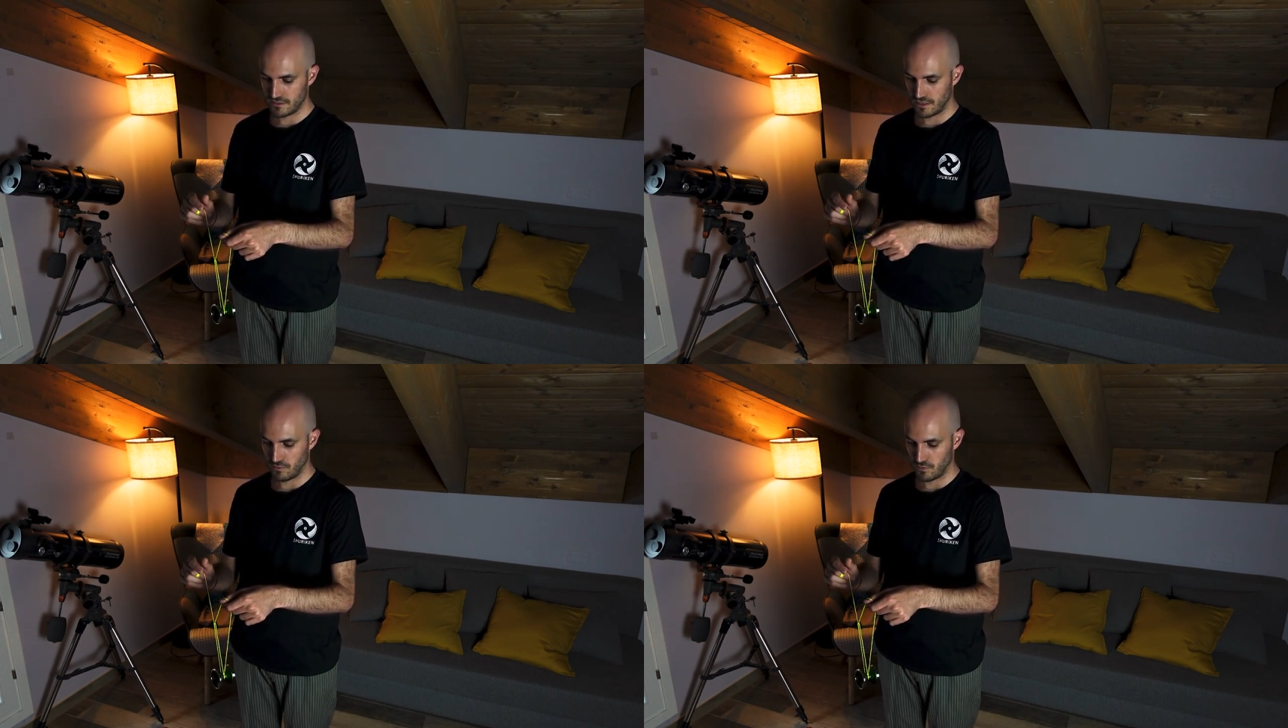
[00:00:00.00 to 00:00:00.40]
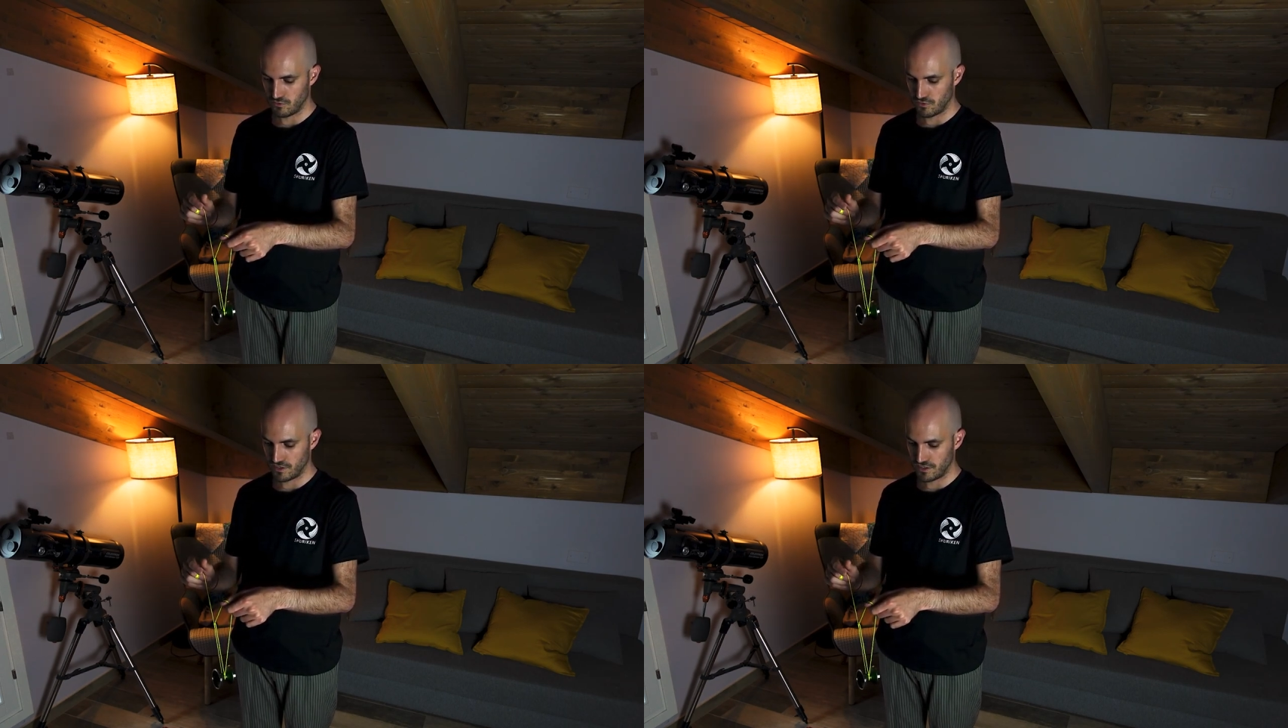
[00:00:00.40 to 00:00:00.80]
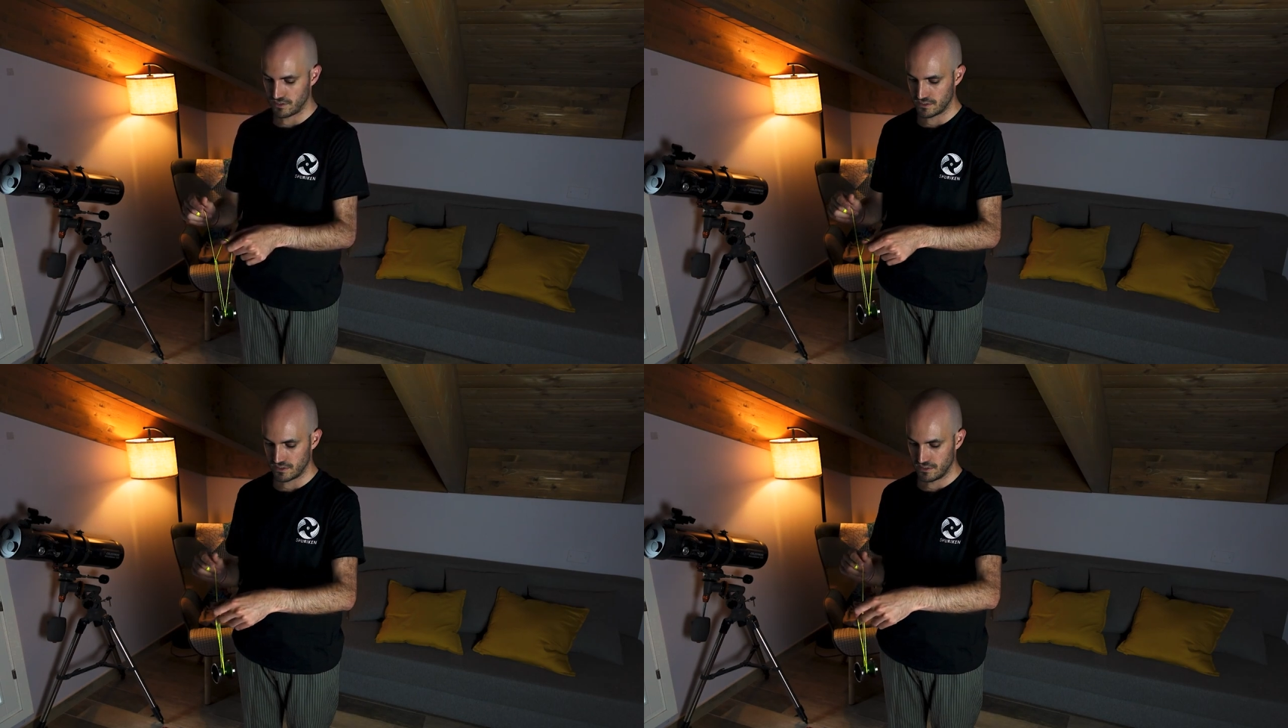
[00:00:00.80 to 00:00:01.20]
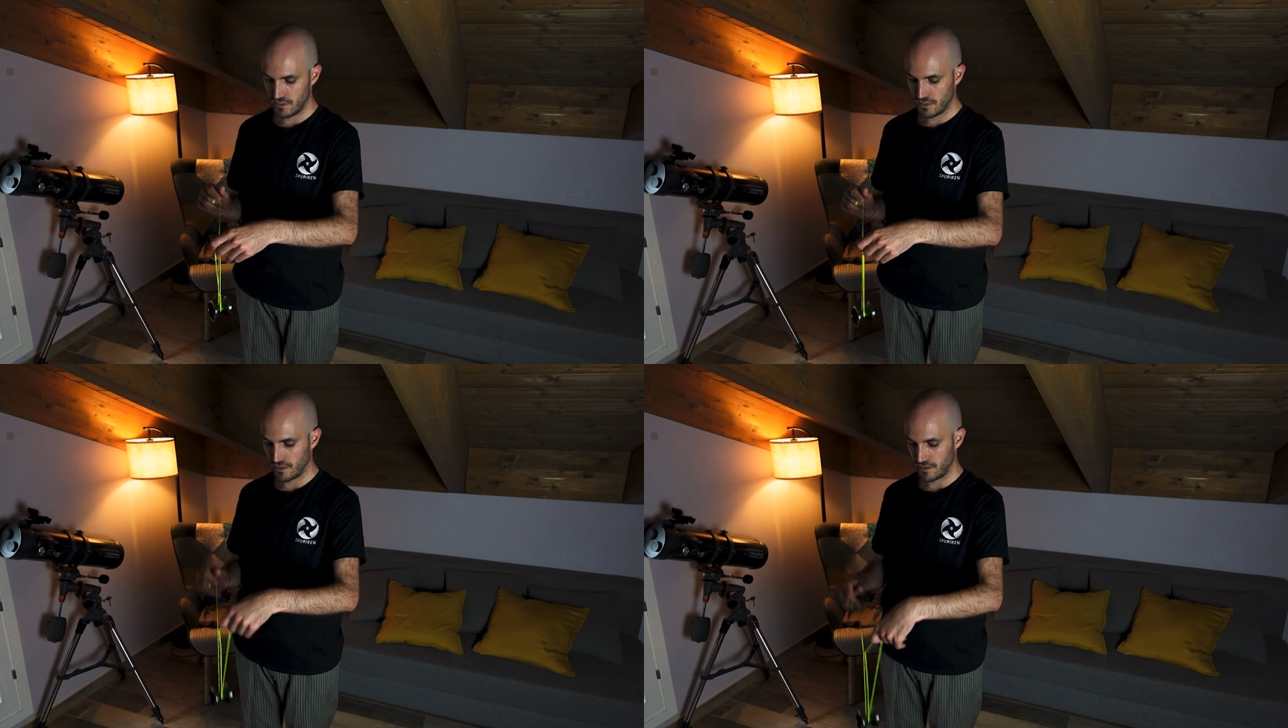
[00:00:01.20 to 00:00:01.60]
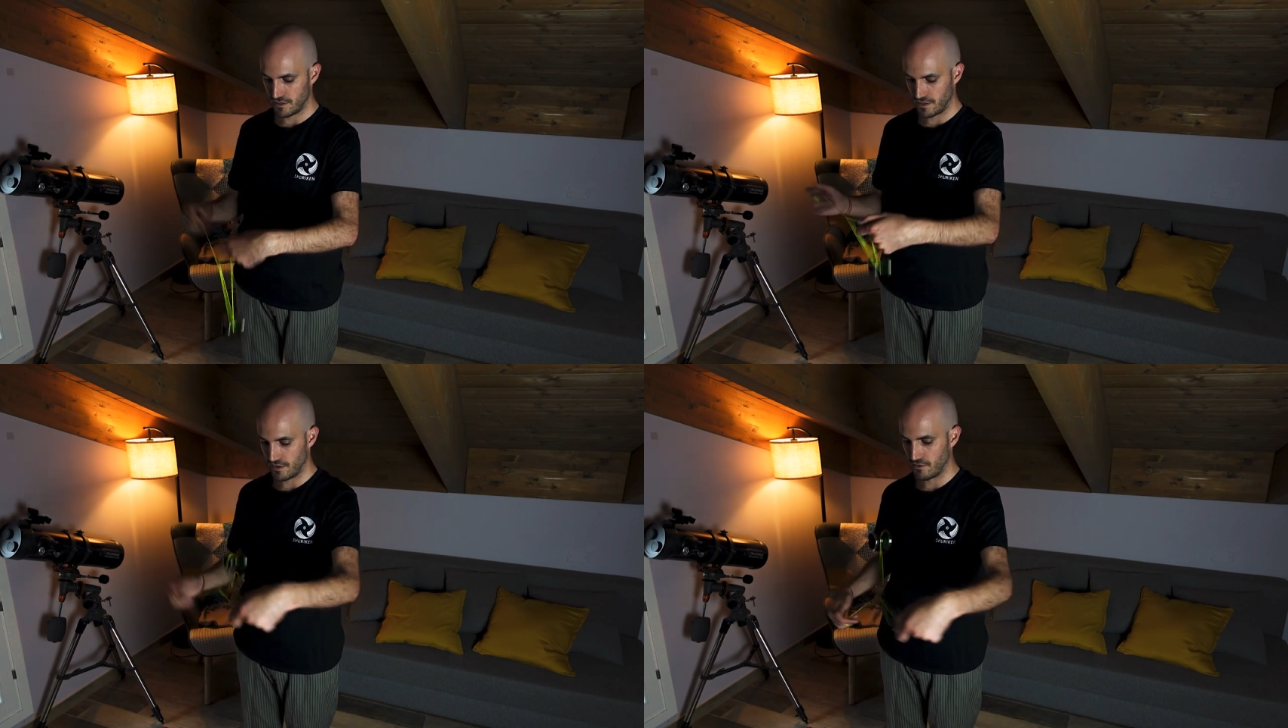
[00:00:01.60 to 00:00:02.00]
then you want to release, green
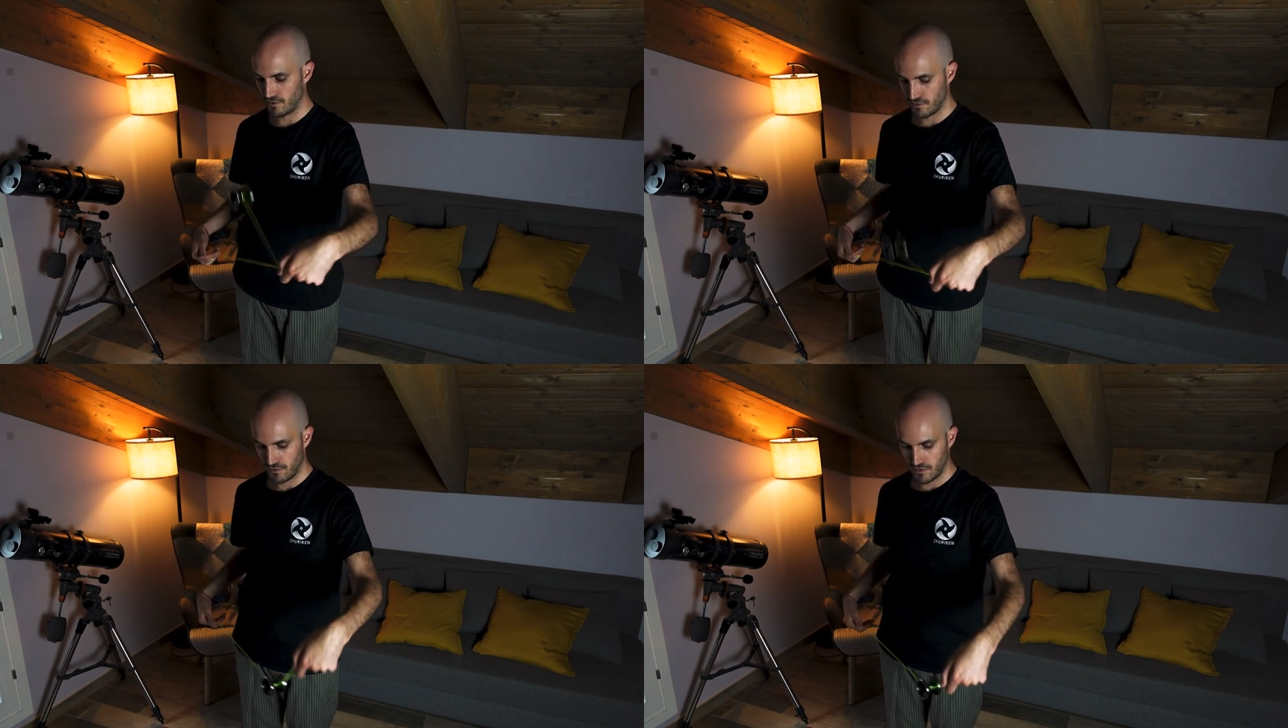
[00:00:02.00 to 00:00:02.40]
triangle,